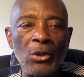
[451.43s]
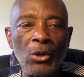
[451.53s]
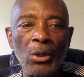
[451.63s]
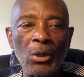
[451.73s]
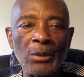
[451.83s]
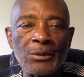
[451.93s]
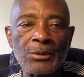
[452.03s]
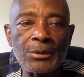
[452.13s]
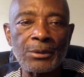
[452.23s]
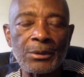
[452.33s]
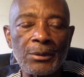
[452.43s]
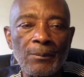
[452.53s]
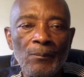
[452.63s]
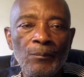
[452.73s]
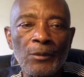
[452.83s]
because
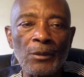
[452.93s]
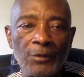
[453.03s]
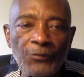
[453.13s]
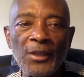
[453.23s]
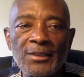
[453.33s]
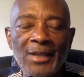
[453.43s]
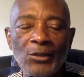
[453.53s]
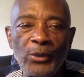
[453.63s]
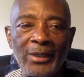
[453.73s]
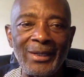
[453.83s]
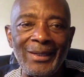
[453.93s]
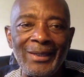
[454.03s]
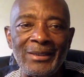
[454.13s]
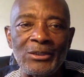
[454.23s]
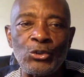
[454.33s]
the things that we
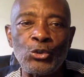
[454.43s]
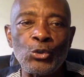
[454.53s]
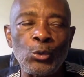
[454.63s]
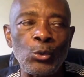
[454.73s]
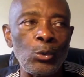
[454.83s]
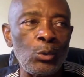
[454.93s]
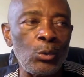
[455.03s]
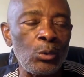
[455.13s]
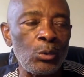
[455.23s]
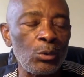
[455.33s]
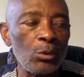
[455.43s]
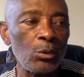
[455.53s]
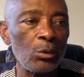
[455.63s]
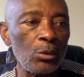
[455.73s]
need to,